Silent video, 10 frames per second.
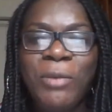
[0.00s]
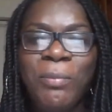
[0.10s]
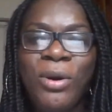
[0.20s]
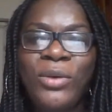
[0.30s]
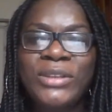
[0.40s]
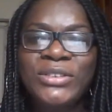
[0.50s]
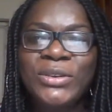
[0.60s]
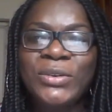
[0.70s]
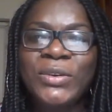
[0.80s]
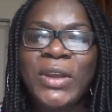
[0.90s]
But if
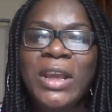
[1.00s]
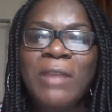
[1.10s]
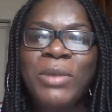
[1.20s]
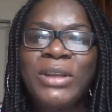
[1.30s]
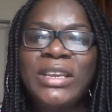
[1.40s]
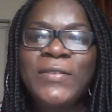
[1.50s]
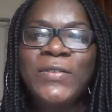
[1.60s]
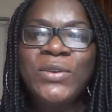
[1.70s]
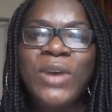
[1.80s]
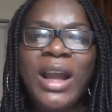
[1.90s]
you are willing to
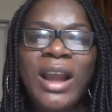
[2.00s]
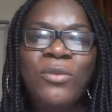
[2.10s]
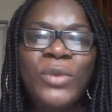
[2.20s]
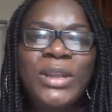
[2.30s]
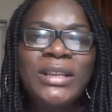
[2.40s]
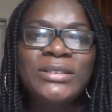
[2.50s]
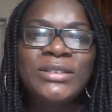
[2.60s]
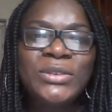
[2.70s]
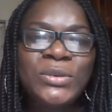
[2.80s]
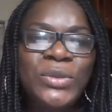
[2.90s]
do the
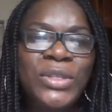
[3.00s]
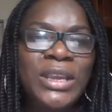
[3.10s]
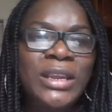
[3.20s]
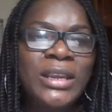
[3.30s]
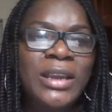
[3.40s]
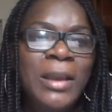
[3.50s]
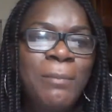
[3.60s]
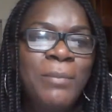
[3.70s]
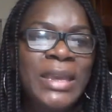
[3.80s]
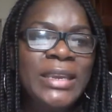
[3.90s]
baking
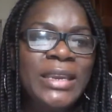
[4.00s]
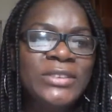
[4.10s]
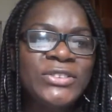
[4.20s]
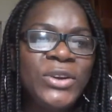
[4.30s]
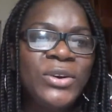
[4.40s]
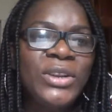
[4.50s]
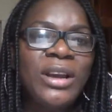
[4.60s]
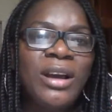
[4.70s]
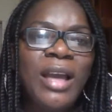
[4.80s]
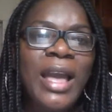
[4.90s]
soda and
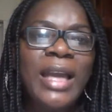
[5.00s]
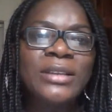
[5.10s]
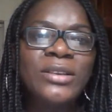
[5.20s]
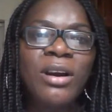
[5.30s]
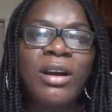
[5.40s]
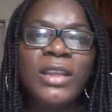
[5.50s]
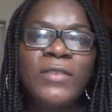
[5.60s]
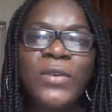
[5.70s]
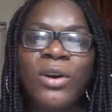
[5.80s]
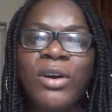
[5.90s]
olive oil
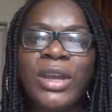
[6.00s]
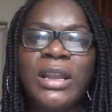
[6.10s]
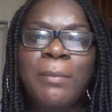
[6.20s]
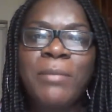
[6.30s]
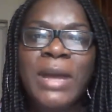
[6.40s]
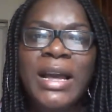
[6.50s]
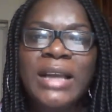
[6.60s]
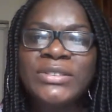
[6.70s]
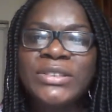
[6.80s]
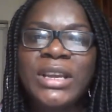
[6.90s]
mask,
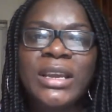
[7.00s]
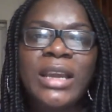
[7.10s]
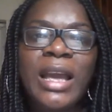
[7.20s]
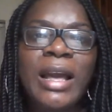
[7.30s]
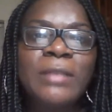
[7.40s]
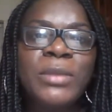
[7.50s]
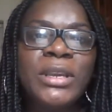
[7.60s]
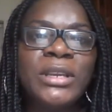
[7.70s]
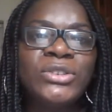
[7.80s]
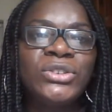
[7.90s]
I'll be showing
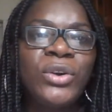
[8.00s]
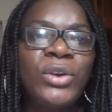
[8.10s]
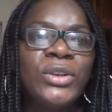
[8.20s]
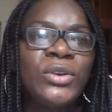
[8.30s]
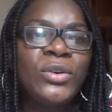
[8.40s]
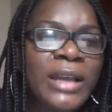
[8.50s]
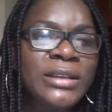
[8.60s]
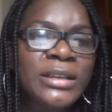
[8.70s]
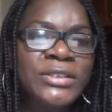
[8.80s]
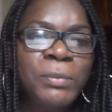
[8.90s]
you a video at
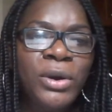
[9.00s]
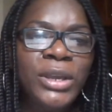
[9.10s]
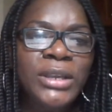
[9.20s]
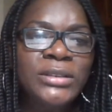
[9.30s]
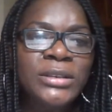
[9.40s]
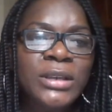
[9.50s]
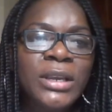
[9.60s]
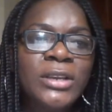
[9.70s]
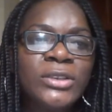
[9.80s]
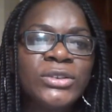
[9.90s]
this point
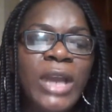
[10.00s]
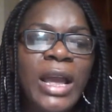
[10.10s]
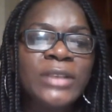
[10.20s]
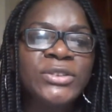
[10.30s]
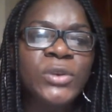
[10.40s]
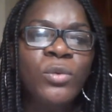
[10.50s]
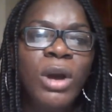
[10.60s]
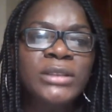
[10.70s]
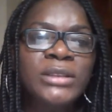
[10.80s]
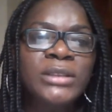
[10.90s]
as to
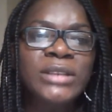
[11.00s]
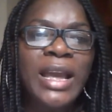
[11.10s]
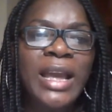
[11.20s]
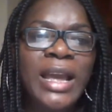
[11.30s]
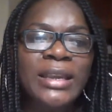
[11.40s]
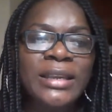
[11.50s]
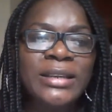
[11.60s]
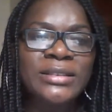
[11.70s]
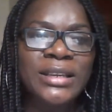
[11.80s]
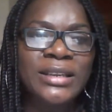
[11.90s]
what I
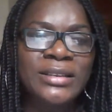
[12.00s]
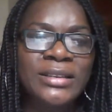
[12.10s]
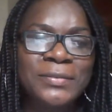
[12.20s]
did.